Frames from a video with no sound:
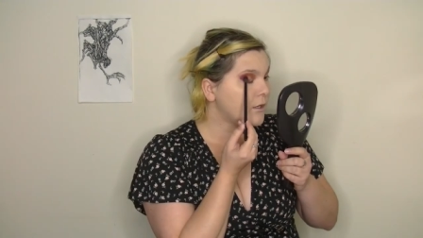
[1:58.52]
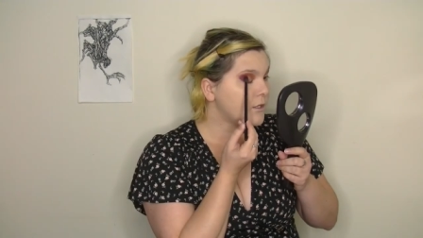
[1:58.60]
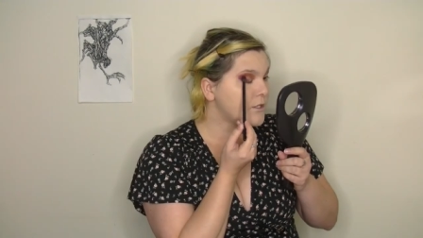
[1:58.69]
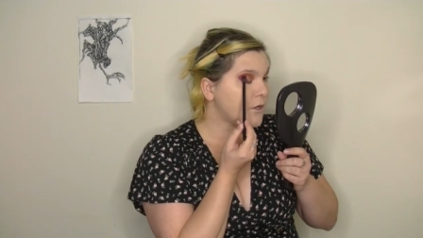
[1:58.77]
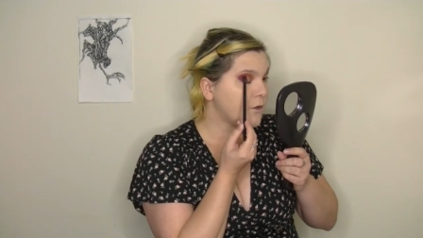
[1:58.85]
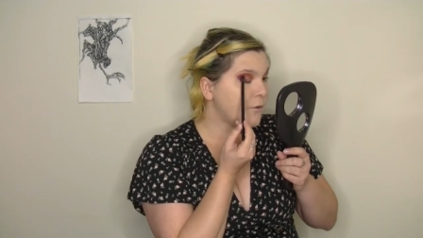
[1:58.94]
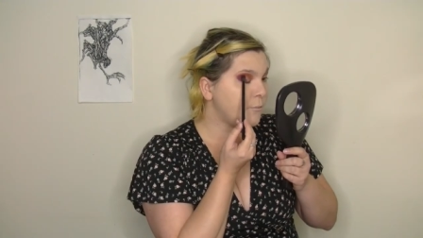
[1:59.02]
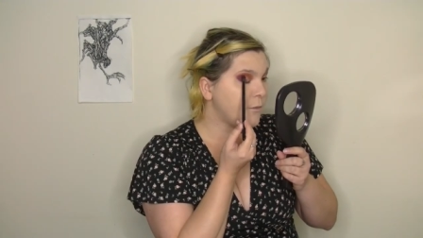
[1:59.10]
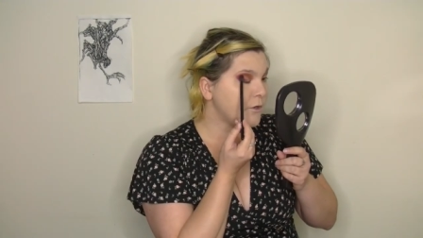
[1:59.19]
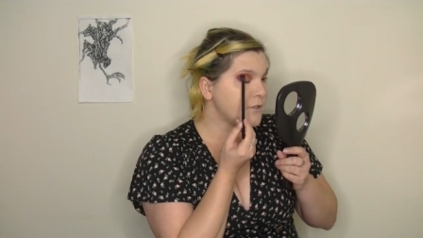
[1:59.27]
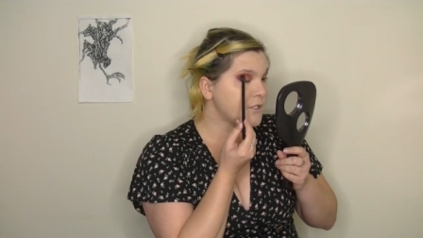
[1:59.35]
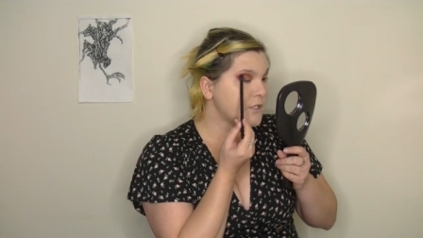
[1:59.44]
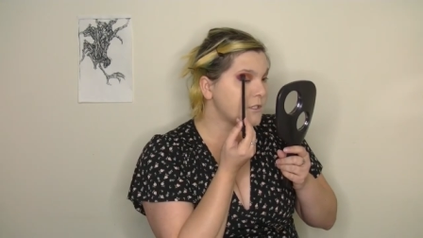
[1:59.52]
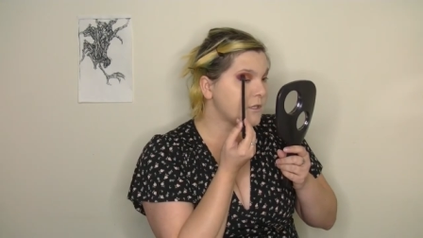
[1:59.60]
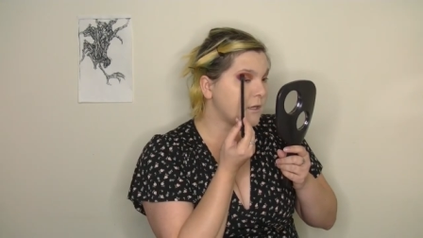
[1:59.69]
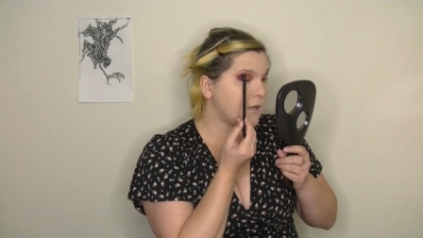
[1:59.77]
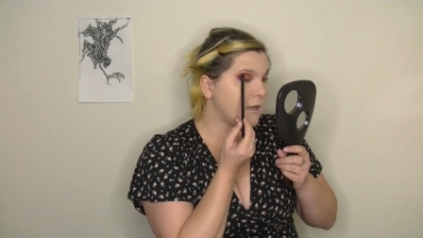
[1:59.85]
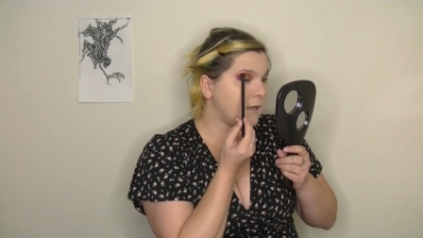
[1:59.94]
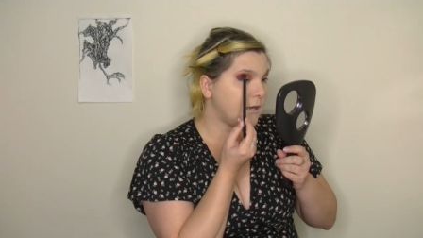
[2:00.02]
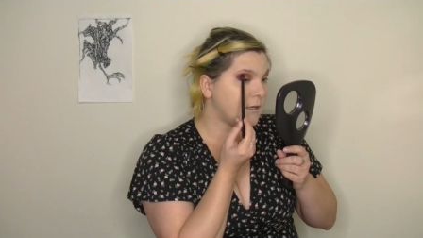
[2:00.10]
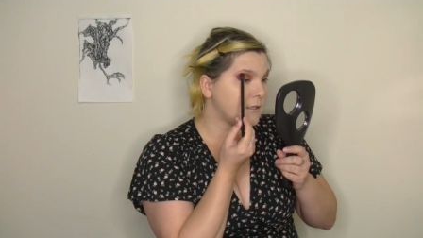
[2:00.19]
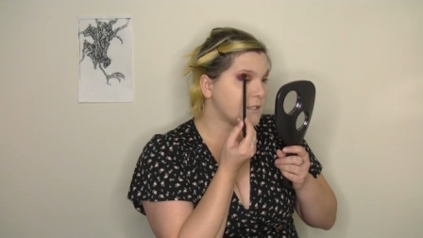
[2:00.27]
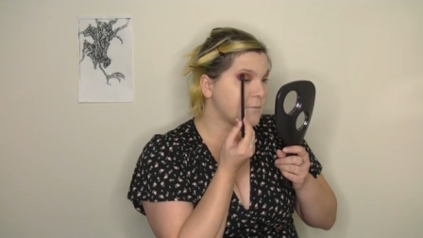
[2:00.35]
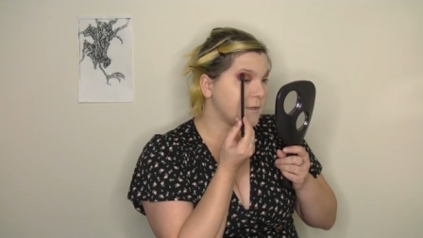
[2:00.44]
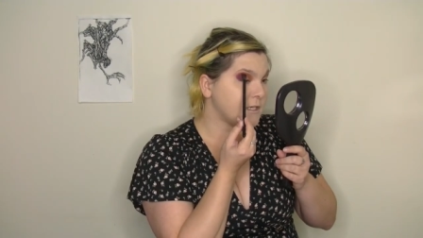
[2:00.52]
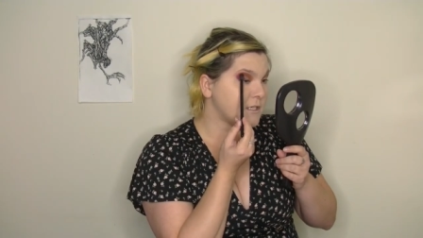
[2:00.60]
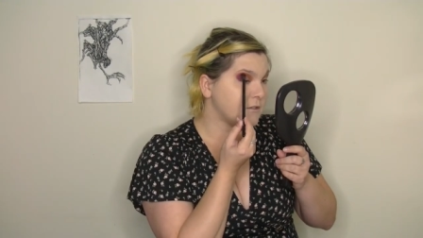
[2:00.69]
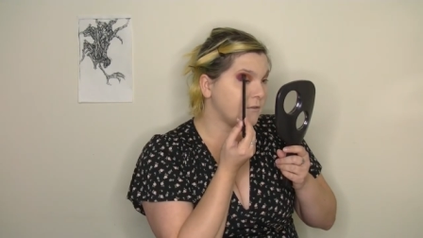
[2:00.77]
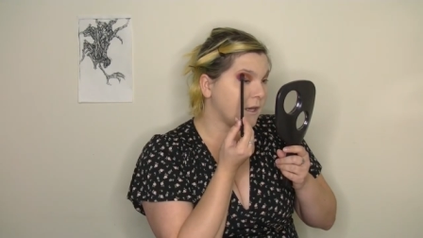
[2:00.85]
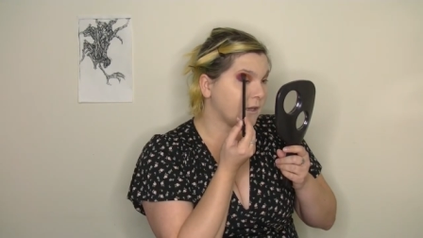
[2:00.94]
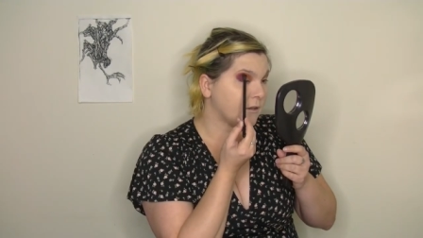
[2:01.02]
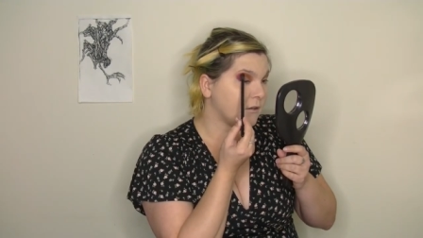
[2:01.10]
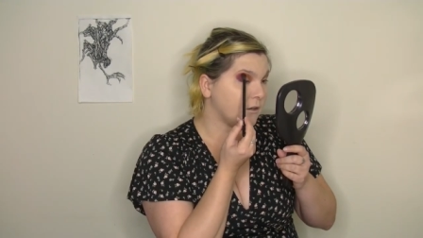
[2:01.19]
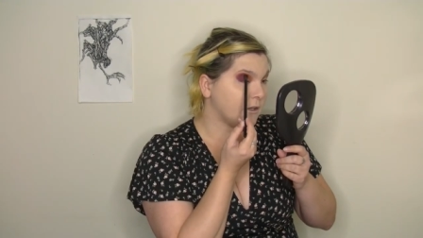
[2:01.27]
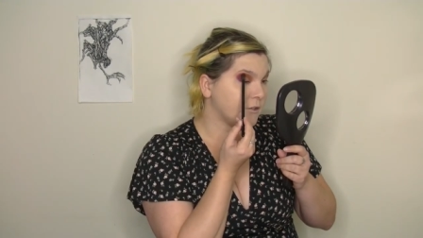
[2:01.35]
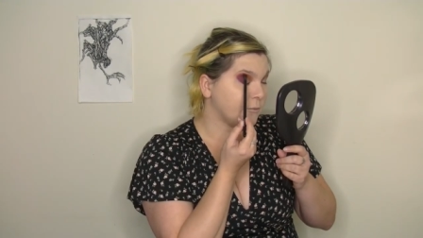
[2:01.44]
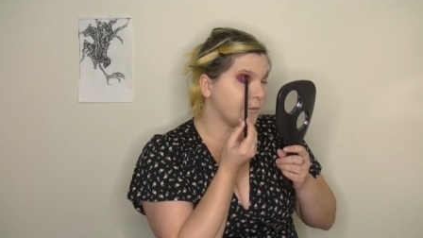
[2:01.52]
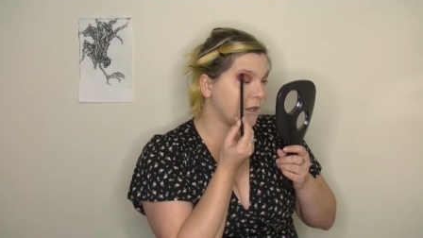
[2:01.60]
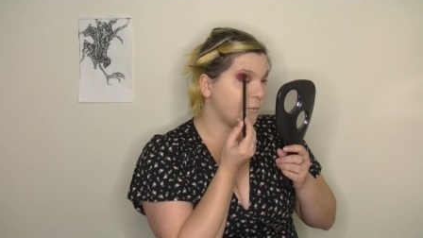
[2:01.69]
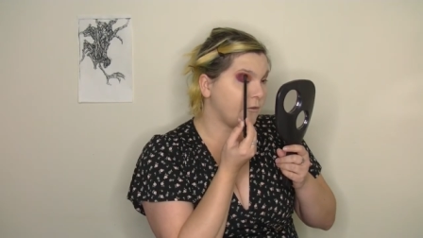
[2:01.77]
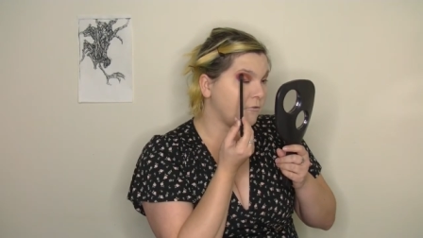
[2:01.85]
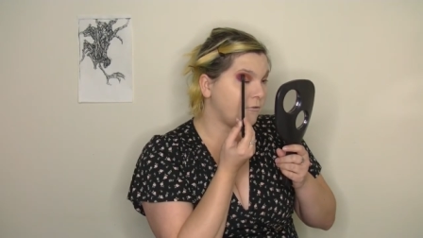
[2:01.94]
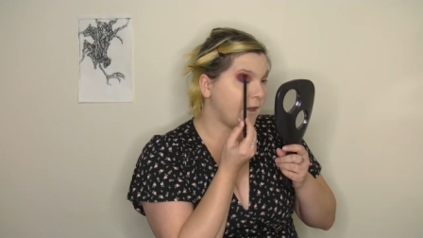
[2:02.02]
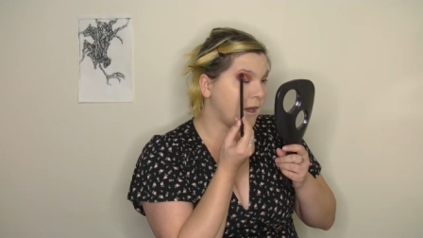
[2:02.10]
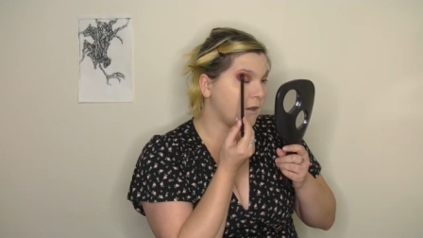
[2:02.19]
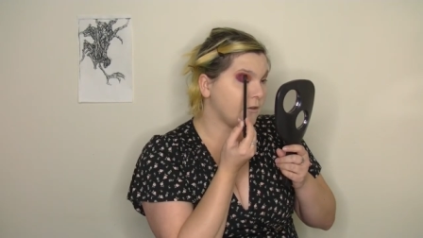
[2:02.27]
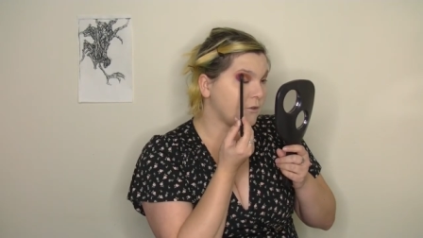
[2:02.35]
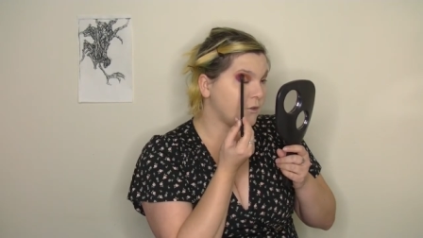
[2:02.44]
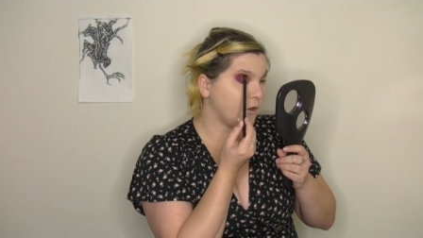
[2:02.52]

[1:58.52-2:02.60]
So, most uh, species of Aconitum can be found